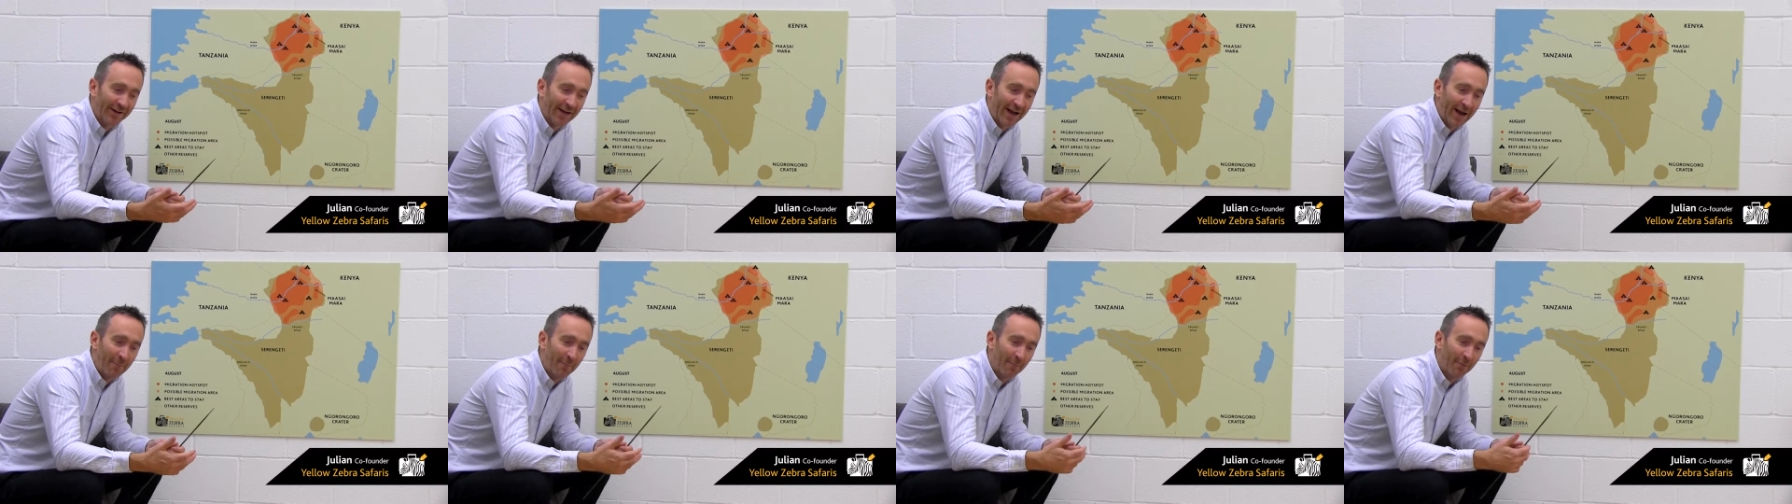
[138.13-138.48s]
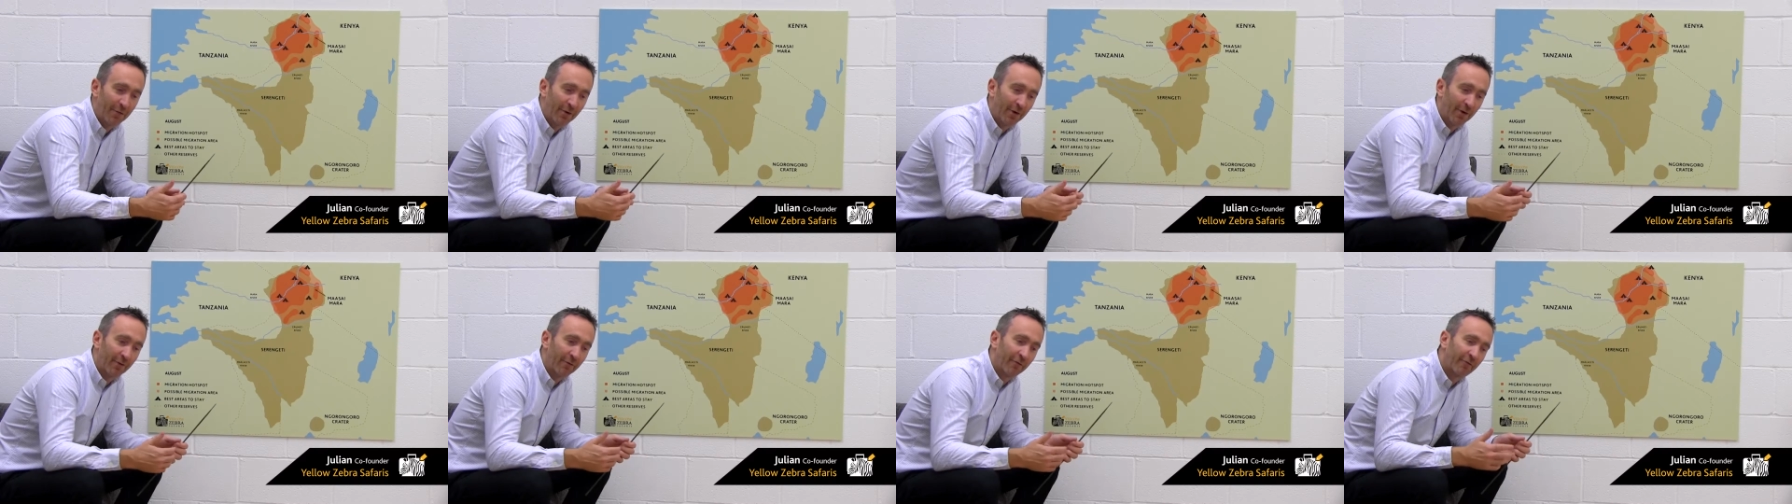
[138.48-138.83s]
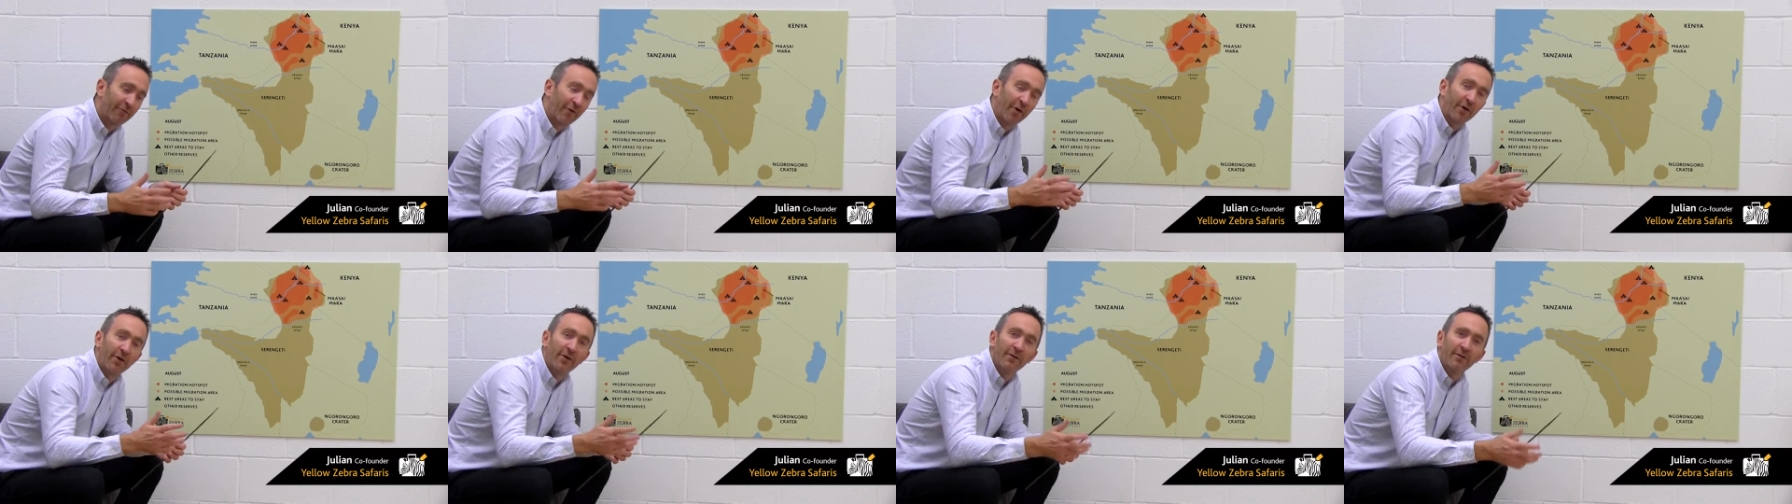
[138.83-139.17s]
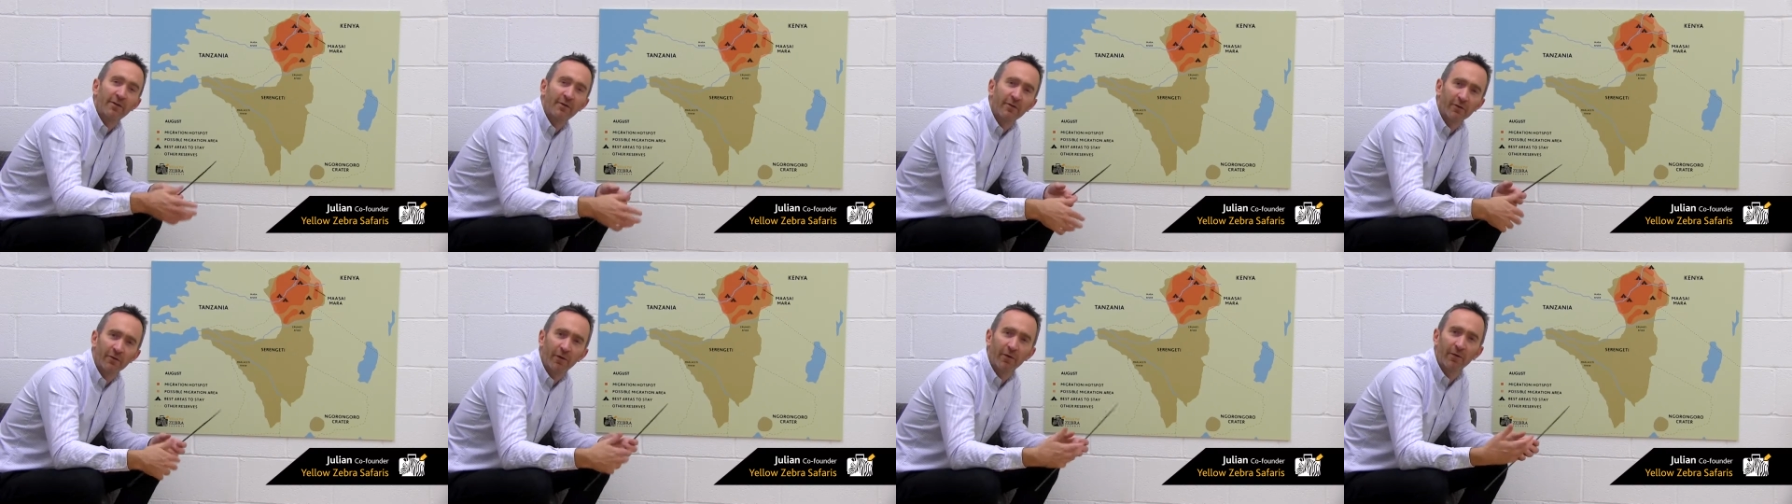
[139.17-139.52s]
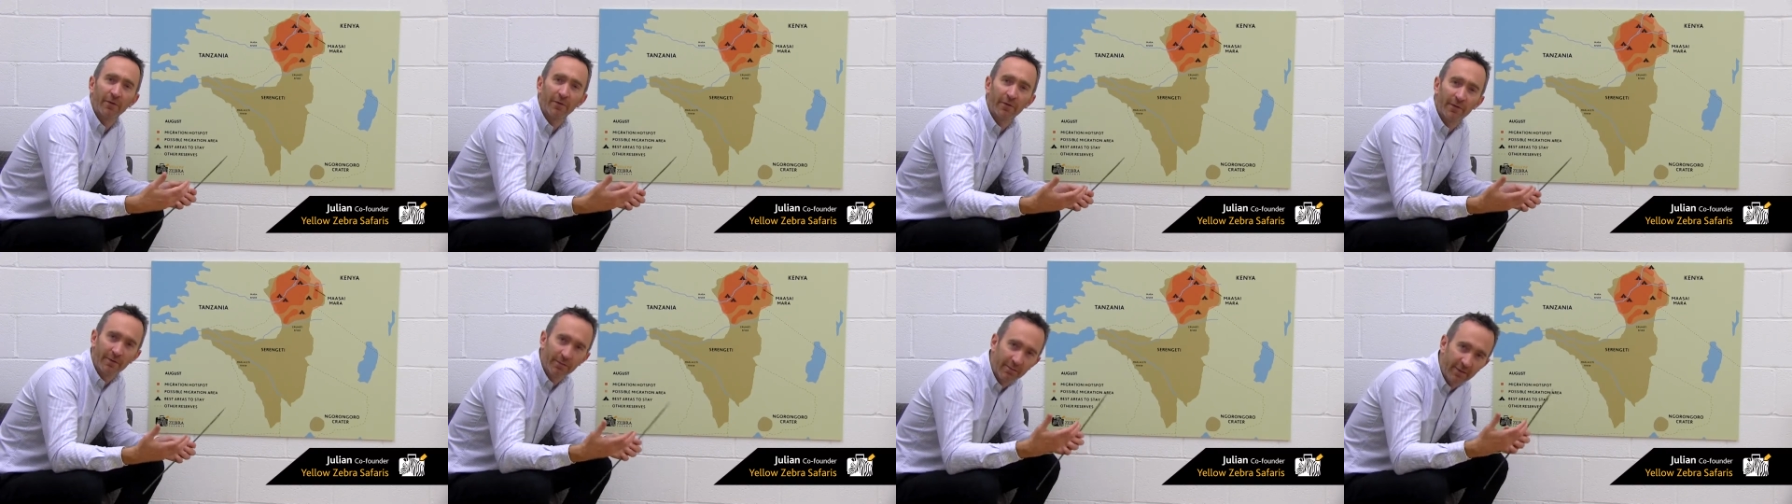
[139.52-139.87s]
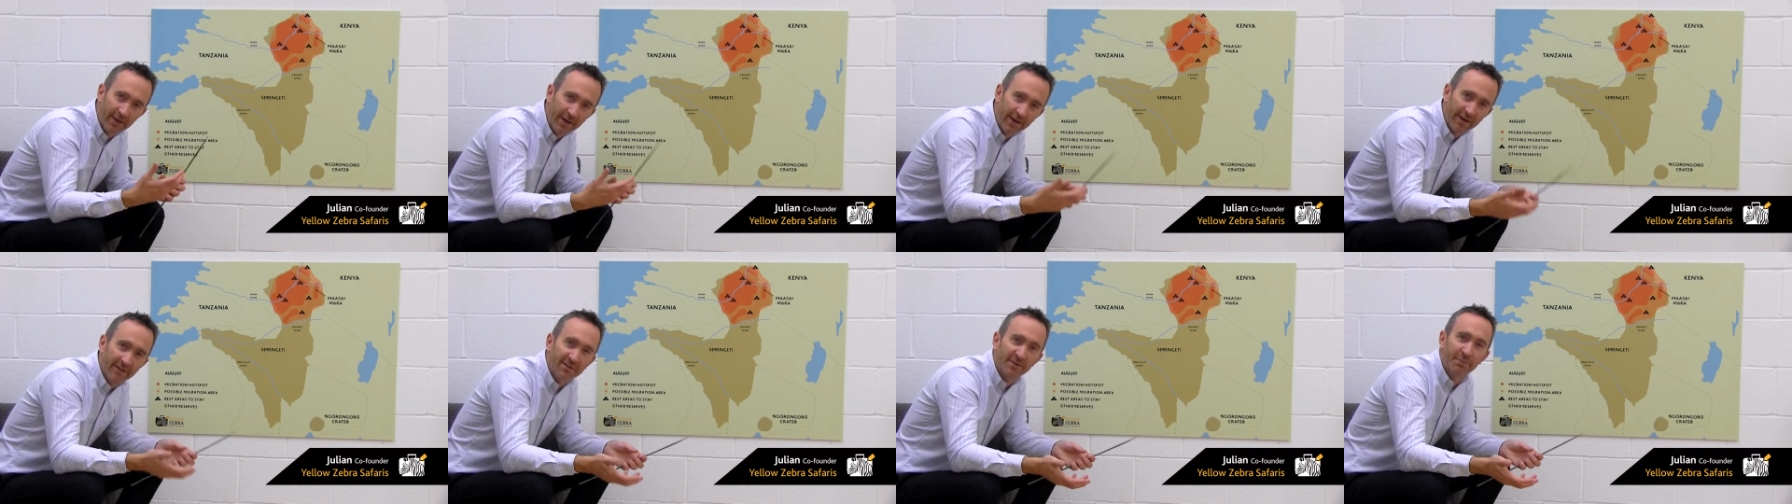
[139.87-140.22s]
camp that focuses on
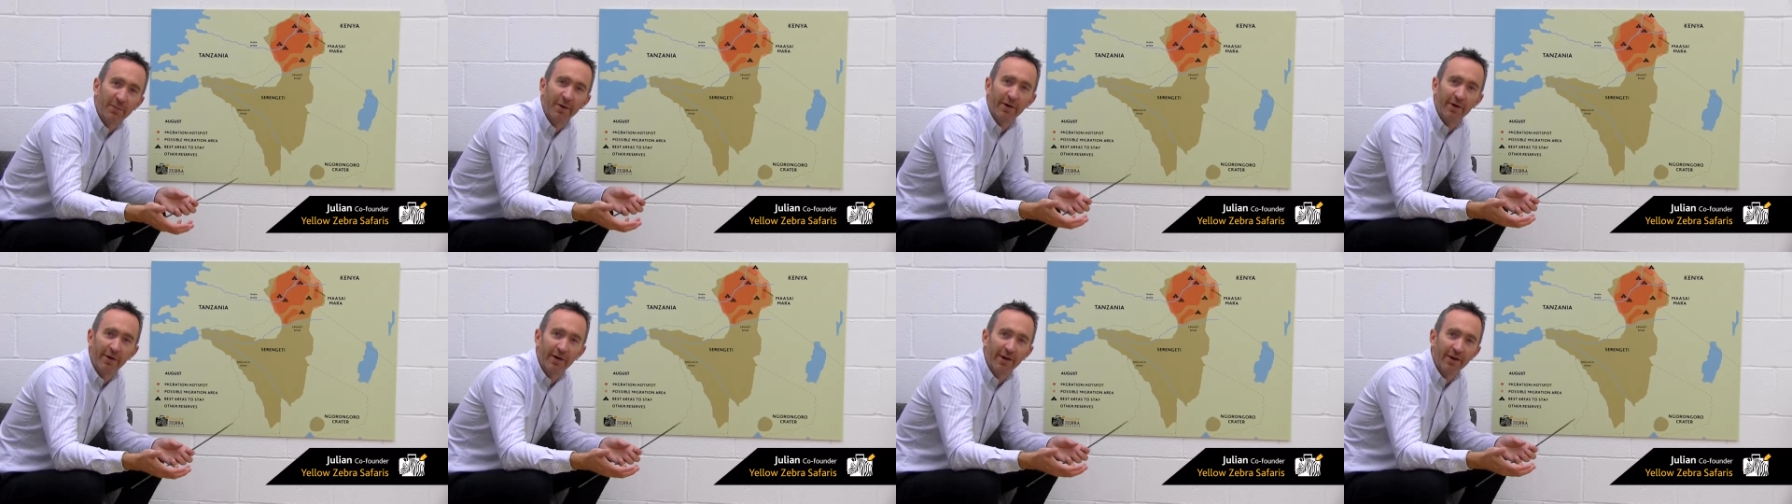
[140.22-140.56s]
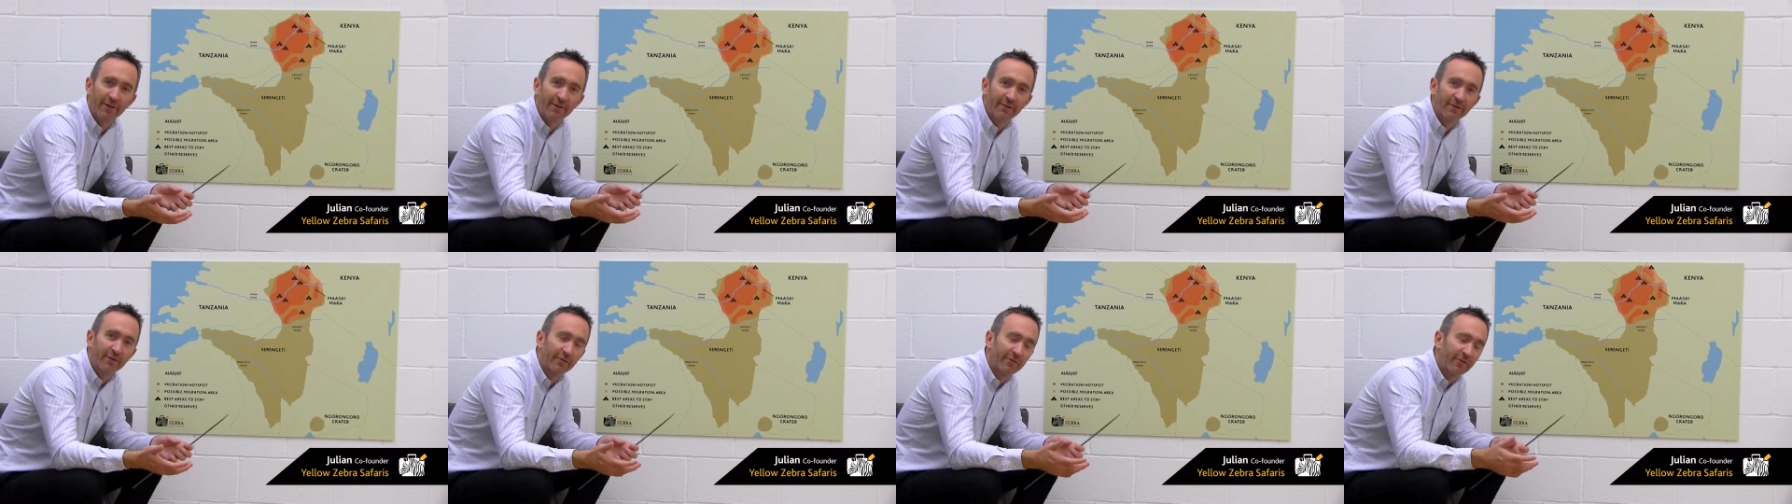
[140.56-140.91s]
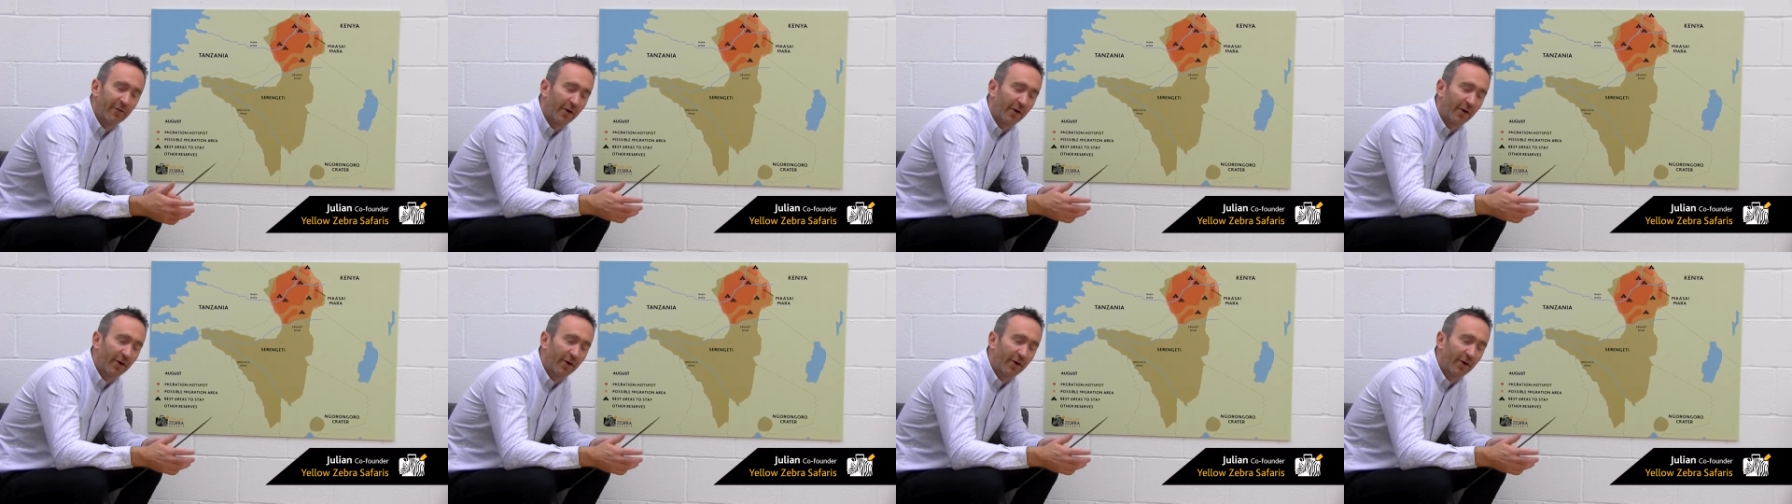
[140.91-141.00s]
the experience,